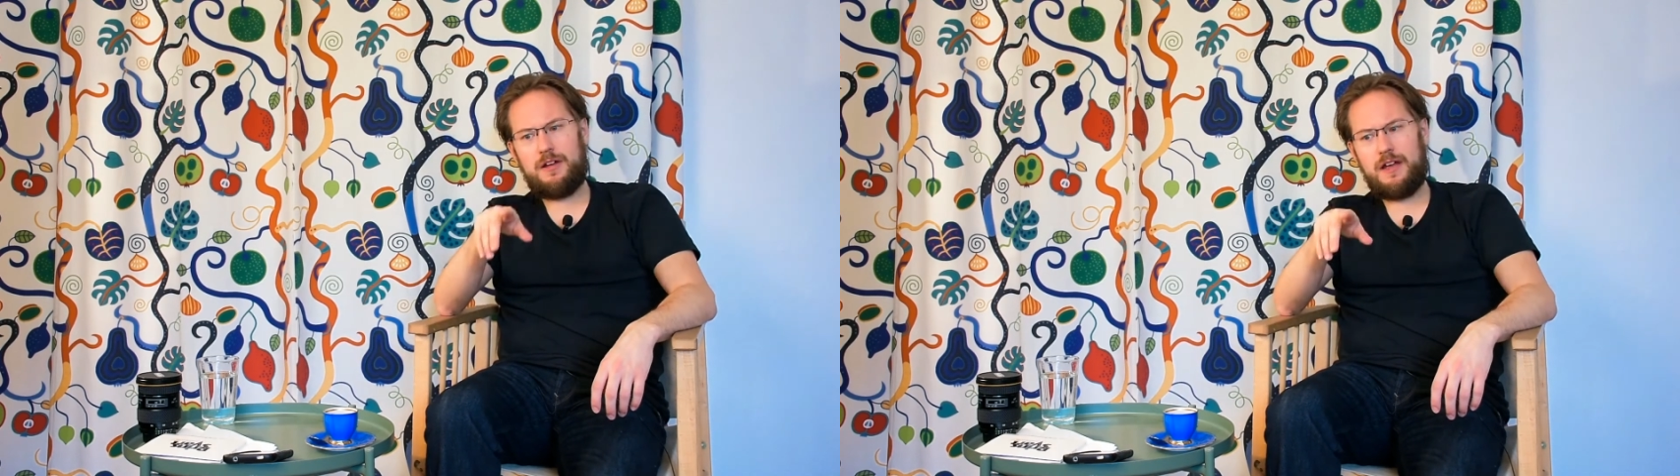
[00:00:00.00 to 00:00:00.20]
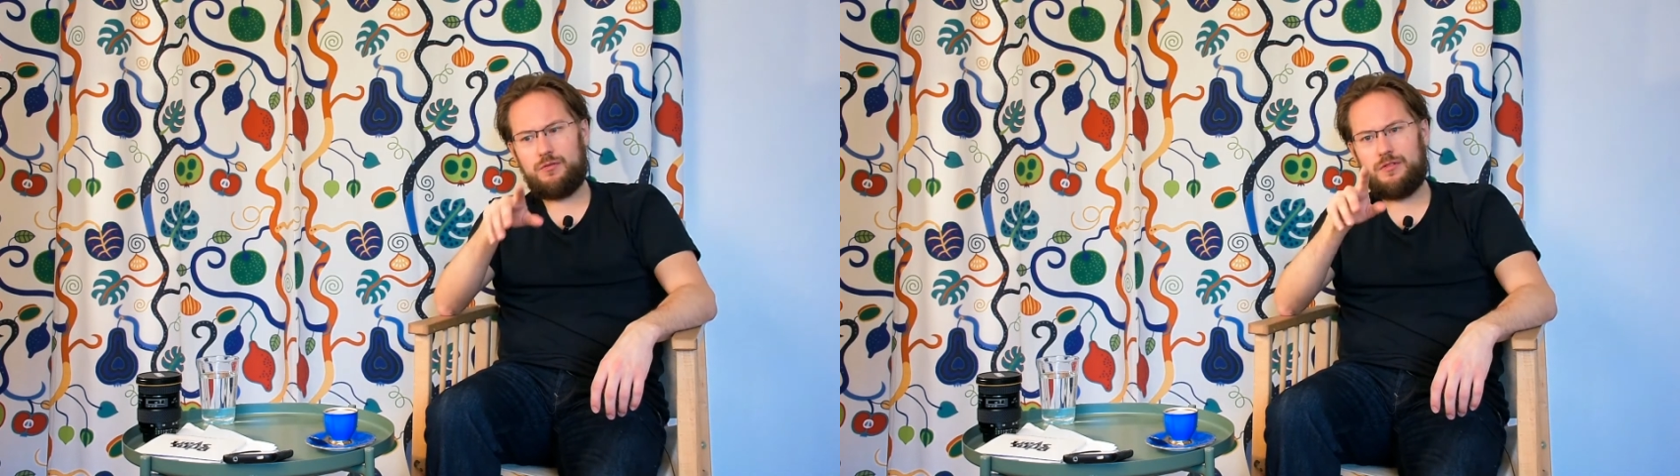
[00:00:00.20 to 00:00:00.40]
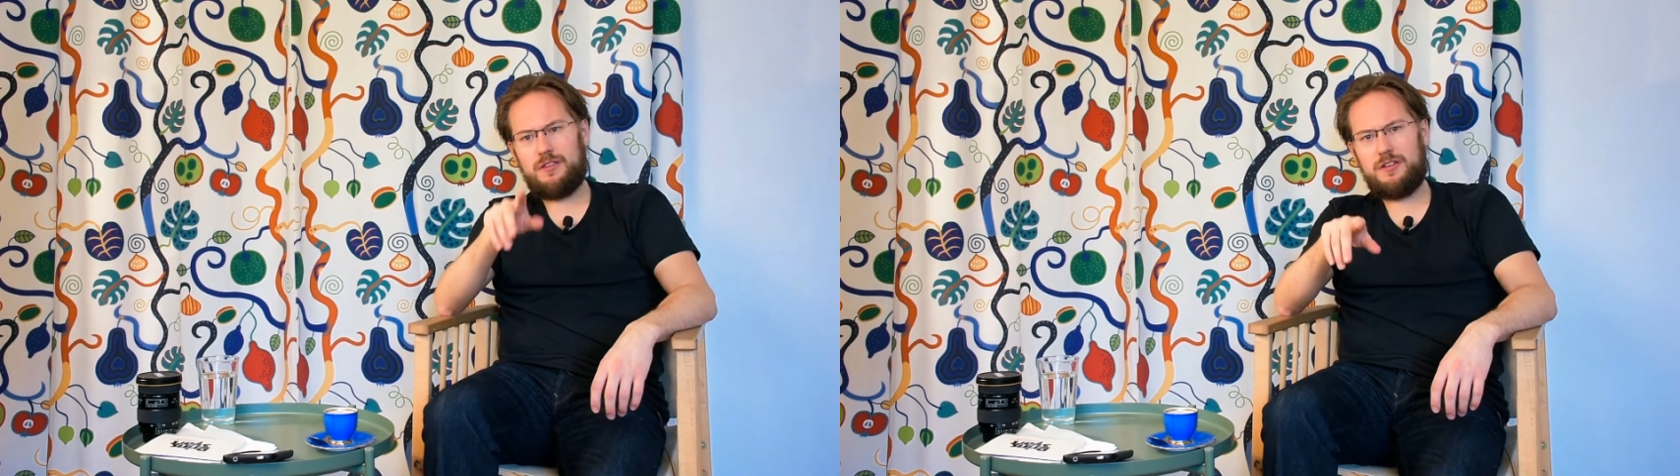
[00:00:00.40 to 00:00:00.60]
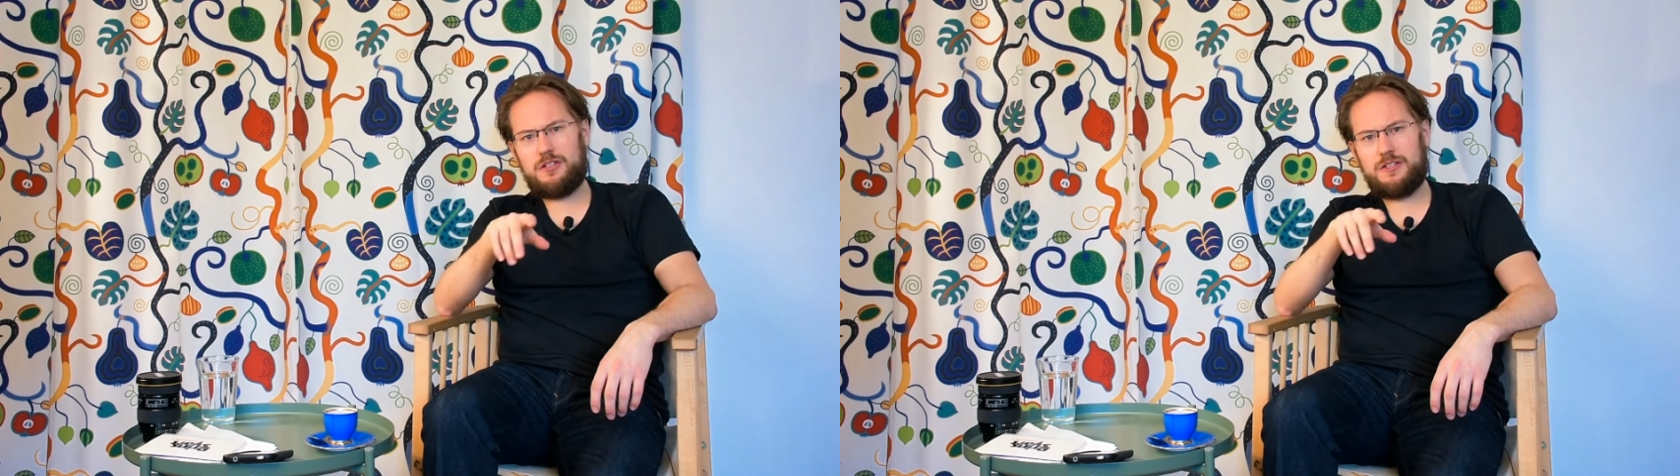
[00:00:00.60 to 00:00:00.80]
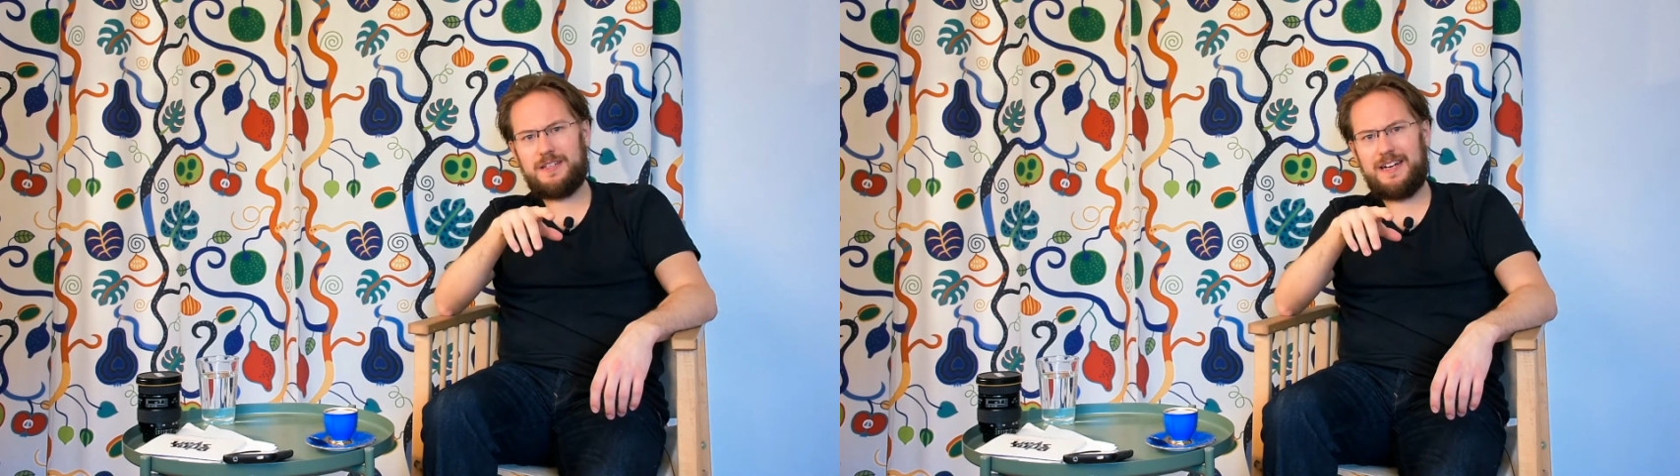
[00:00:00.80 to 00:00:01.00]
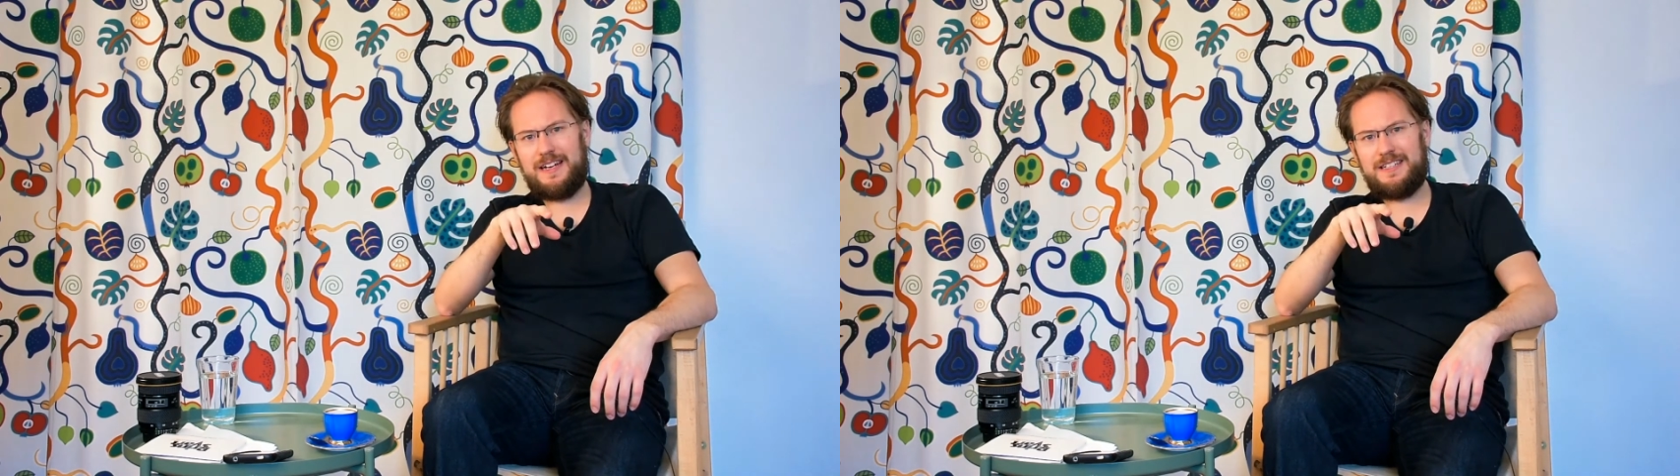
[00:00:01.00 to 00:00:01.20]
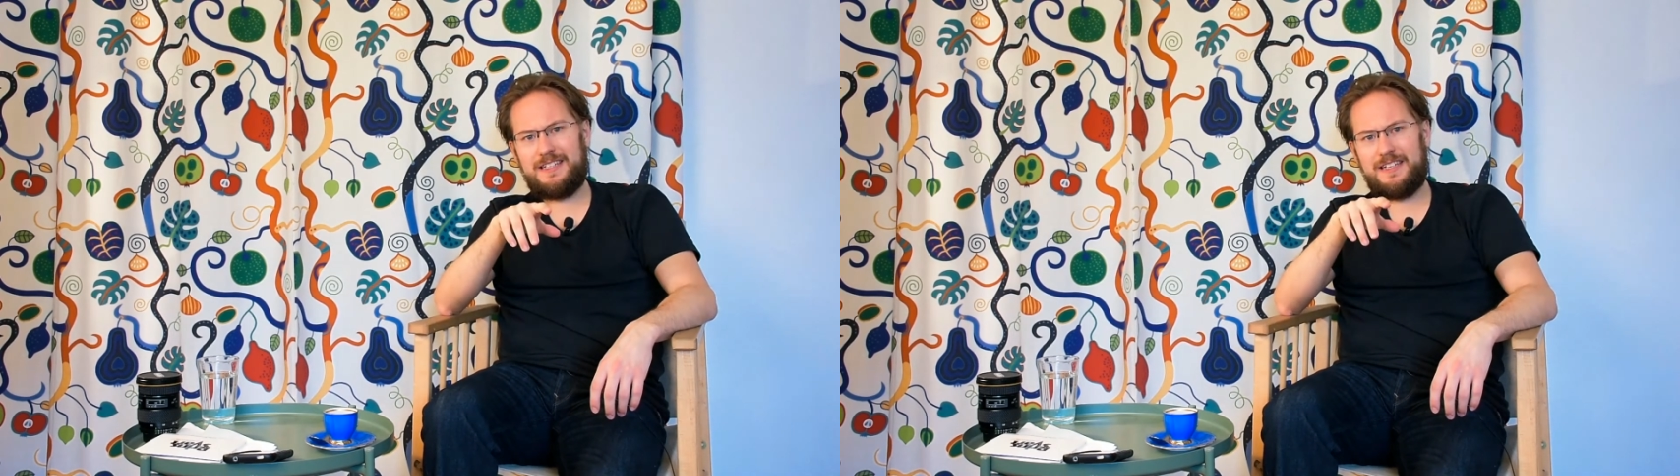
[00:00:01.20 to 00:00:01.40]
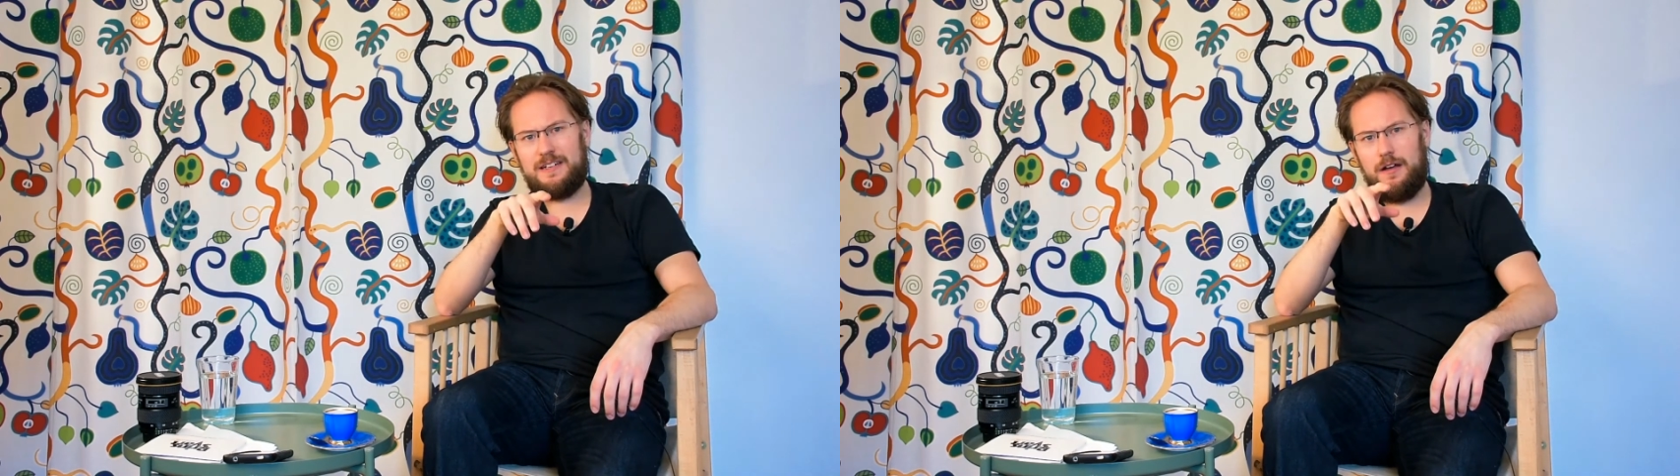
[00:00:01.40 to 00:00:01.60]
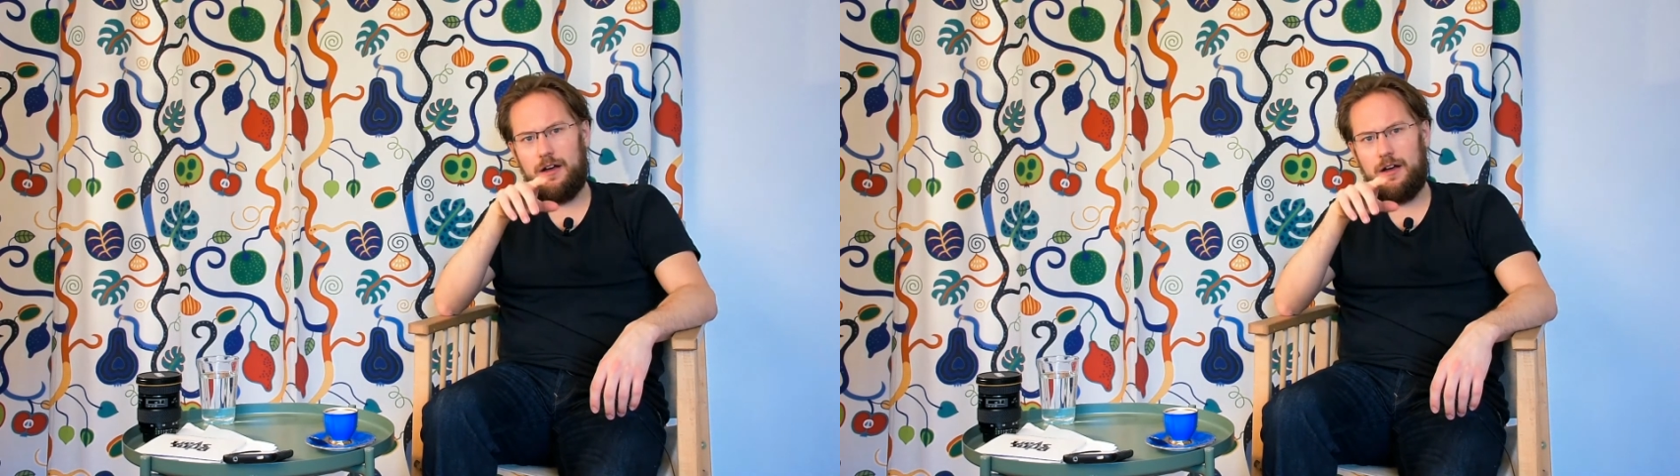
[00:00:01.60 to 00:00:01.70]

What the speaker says: acquisition that I did